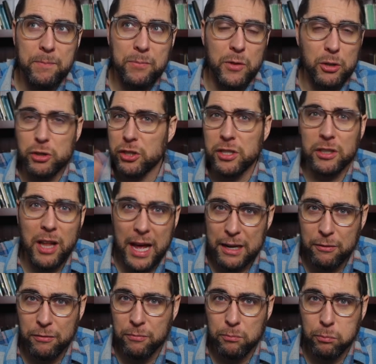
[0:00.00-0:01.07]
there's just a lot
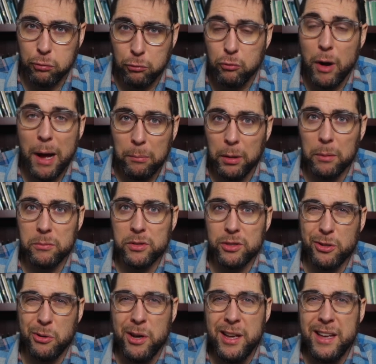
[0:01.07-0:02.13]
of problems.
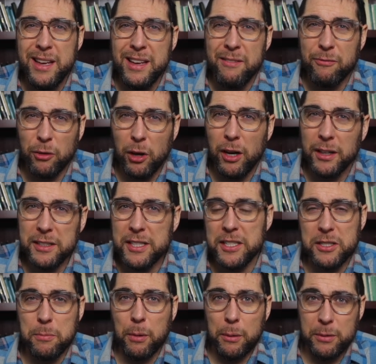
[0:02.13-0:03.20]
So, for all
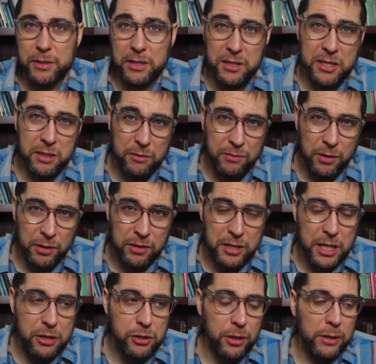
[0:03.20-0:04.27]
intents and purposes, he's a false
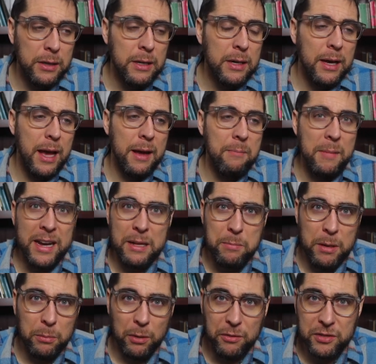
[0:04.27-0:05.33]
teacher. And many
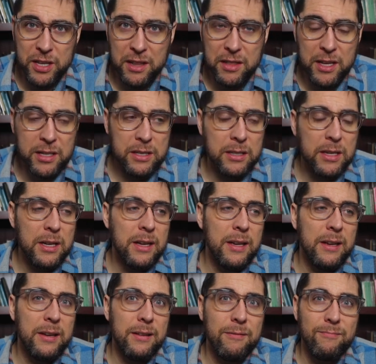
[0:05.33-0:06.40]
people have said this.
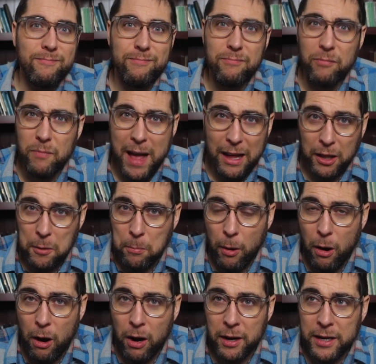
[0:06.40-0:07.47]
Alan
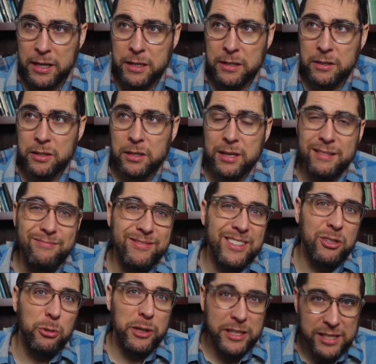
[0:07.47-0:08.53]
Parr has
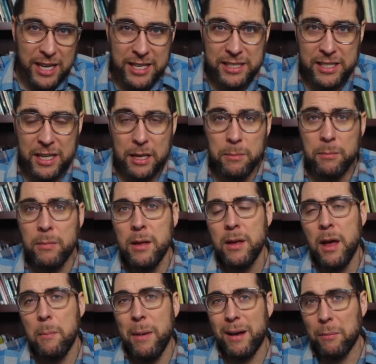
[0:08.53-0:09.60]
criticized him
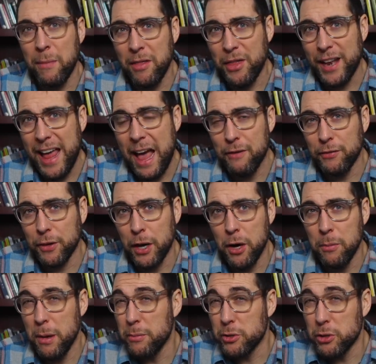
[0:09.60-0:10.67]
about a month and a half
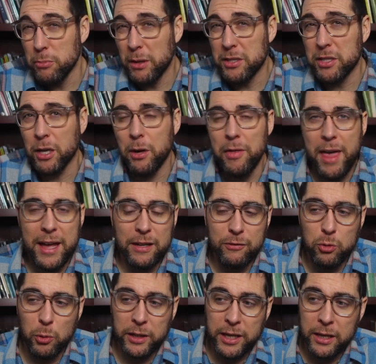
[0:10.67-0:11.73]
ago, maybe two months ago, at the end
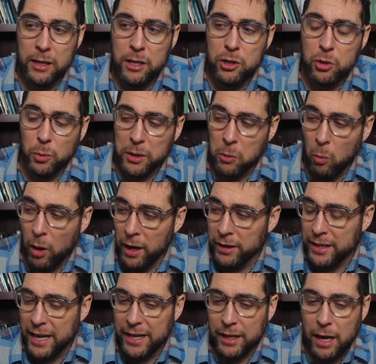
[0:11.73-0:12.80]
of
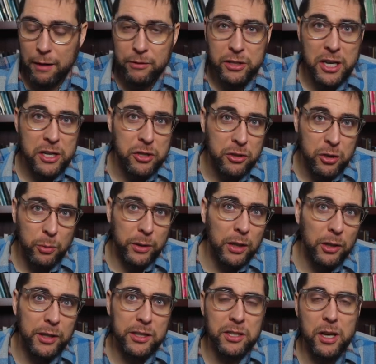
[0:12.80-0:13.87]
2021, he had a conversation. So we're
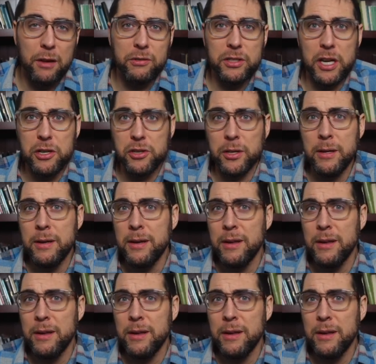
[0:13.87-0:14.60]
going to look at this conversation.